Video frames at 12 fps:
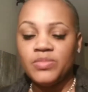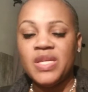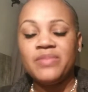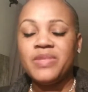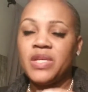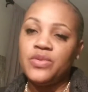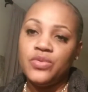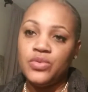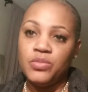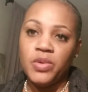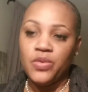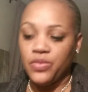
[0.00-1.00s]
Sometimes I
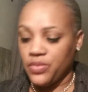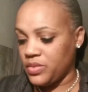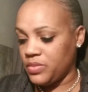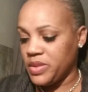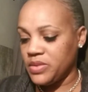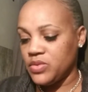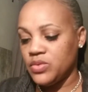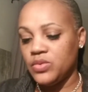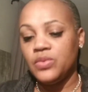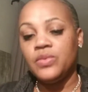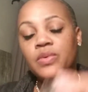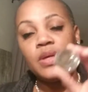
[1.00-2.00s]
use both the
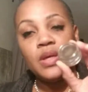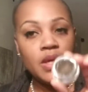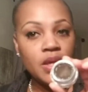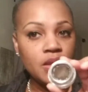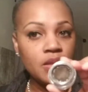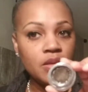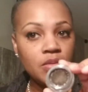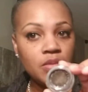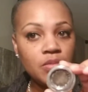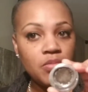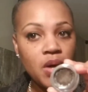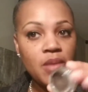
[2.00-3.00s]
pencil and
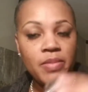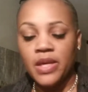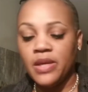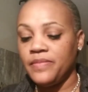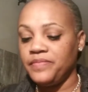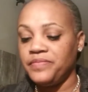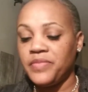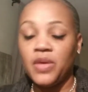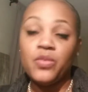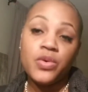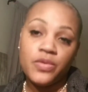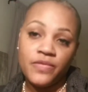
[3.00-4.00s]
the pomade.
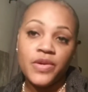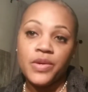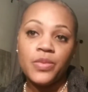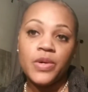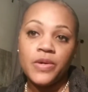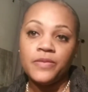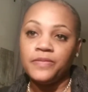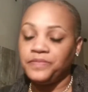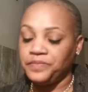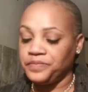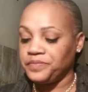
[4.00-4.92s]
They work very well.